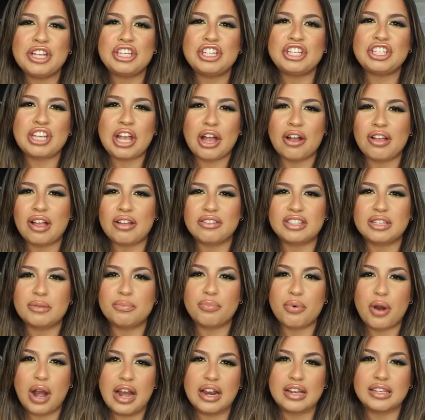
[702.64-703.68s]
to shout out some
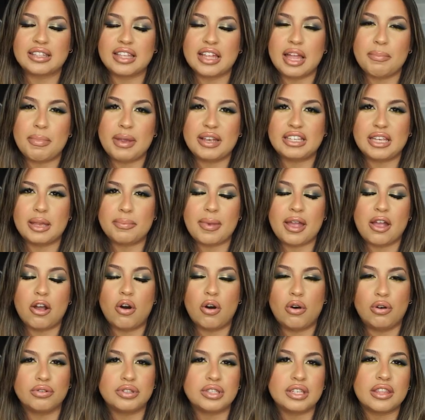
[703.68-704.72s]
products that I picked up at
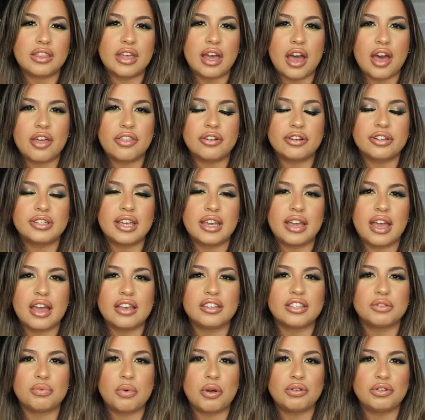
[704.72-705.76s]
Ulta the other day
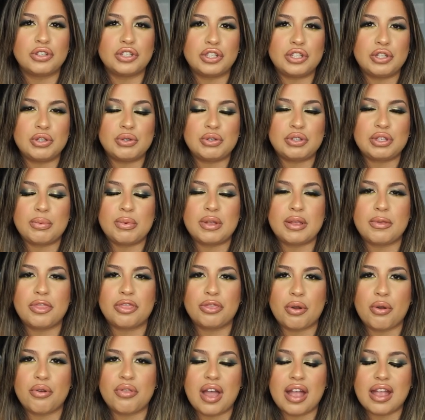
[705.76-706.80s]
as well too. So I'm going to
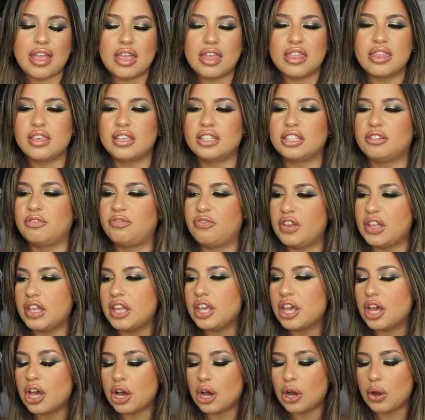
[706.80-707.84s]
throw that in this
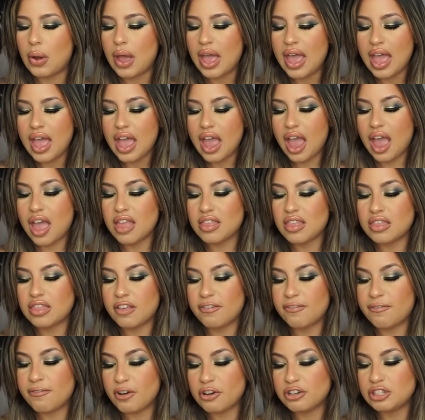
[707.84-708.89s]
video. And then the
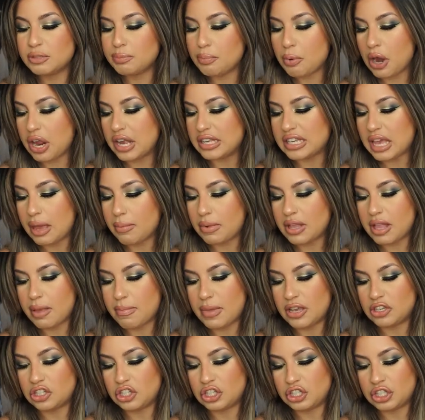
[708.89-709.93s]
first product I'm going to
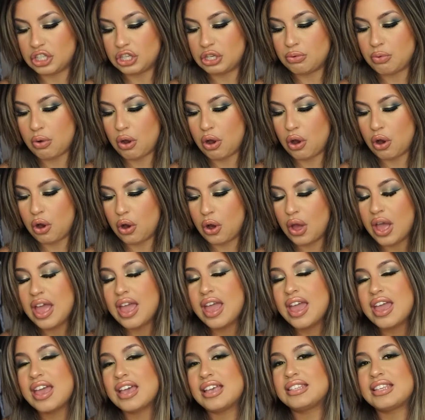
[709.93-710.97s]
mention to you all
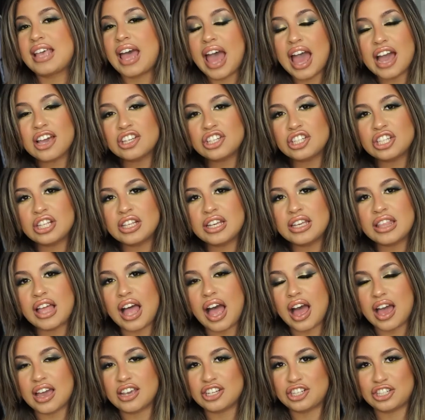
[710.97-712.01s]
is actually the
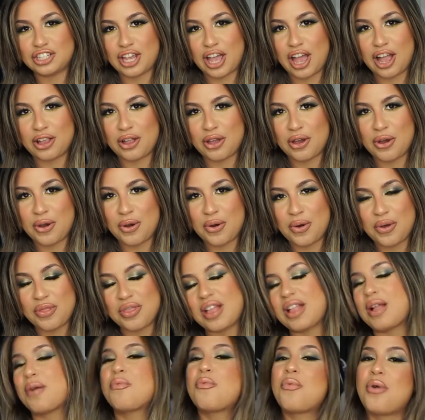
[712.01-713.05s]
eyeshadow
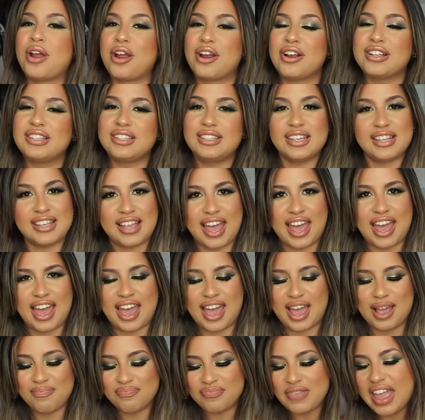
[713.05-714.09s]
that I'm wearing
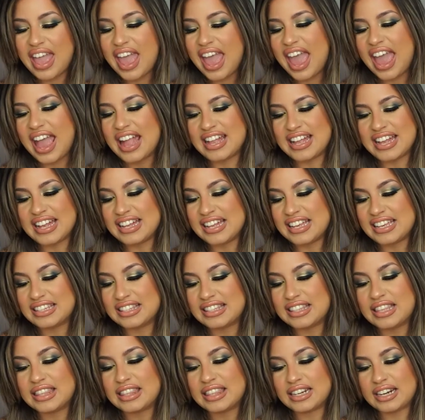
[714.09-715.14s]
today. And it is
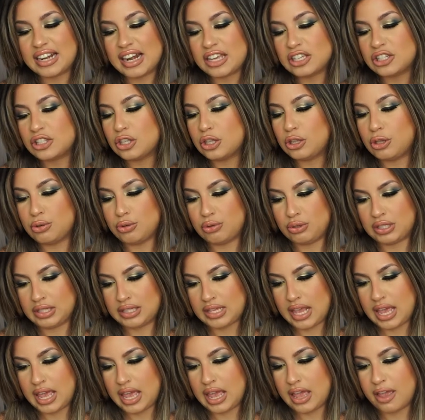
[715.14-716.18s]
the
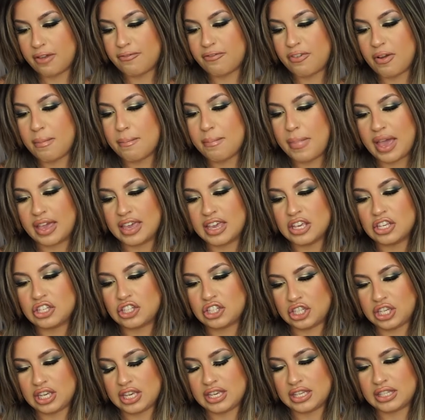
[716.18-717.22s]
Tresluce from Becky
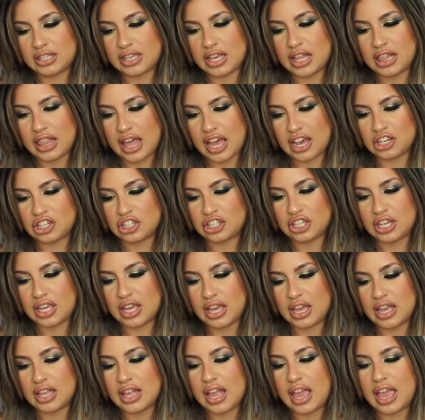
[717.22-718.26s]
G's
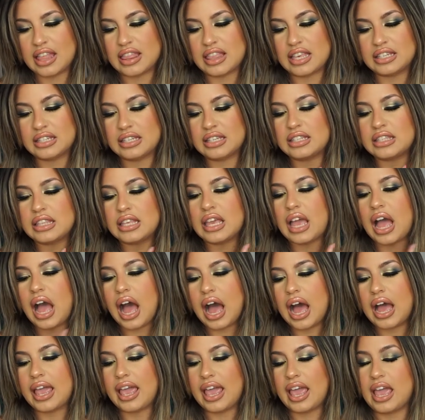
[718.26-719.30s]
collection. And this is the
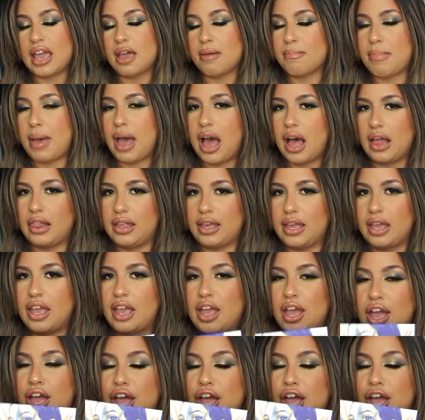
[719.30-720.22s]
I Am palette.